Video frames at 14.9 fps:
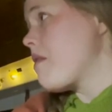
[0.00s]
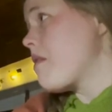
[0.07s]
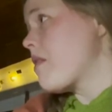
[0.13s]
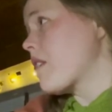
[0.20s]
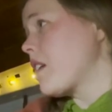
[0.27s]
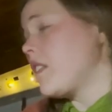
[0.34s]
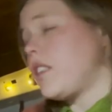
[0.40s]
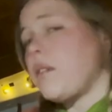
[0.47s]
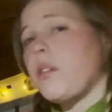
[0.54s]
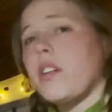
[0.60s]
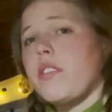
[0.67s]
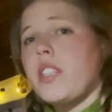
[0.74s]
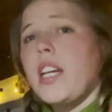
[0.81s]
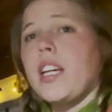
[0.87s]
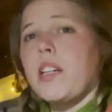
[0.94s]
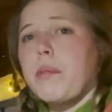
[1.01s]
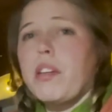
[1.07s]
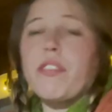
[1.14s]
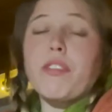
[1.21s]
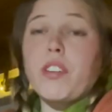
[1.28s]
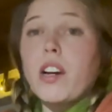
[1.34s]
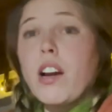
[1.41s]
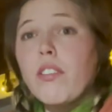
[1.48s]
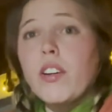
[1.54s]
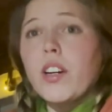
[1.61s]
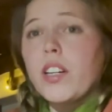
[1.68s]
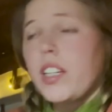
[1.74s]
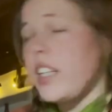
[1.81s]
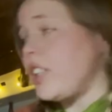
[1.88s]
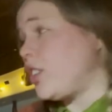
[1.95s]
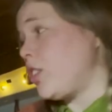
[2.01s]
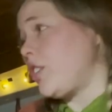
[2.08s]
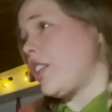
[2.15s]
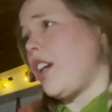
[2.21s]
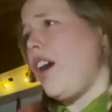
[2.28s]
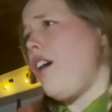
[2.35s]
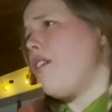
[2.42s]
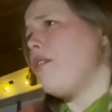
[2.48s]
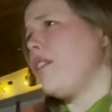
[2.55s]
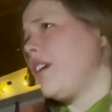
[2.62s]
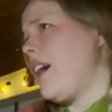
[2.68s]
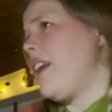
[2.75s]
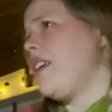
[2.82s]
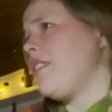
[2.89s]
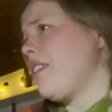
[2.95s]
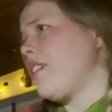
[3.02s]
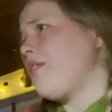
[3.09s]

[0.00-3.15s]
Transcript: Because it would have taken me forever. And he's just like, oh, we got it in like